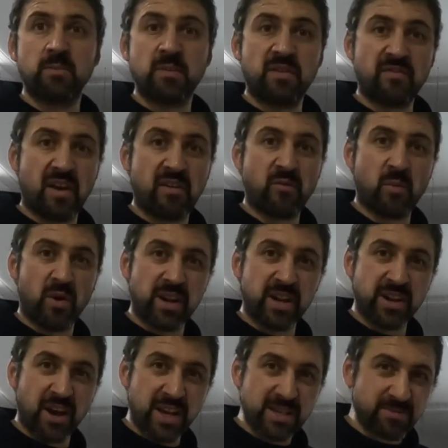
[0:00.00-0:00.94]
If
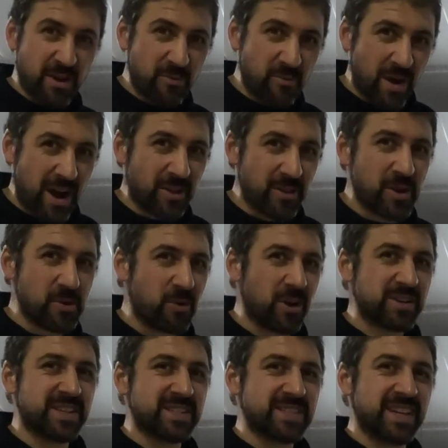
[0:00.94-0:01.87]
everybody knows me well who
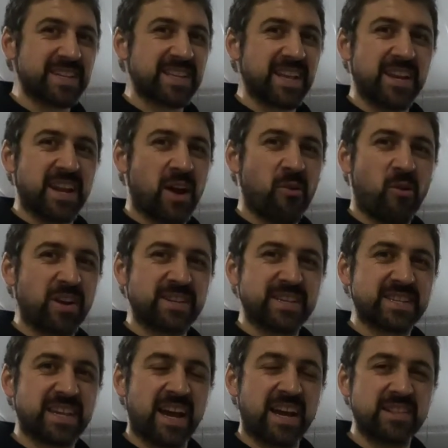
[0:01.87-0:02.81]
watches this, they know I
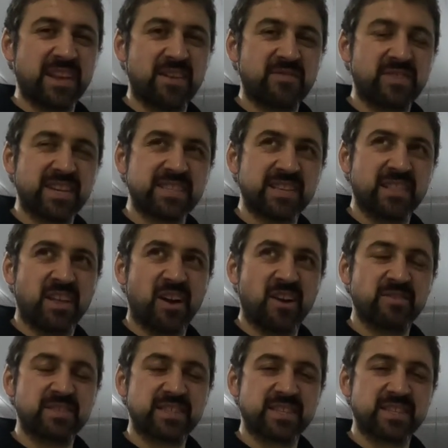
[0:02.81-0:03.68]
just can't leave things alone.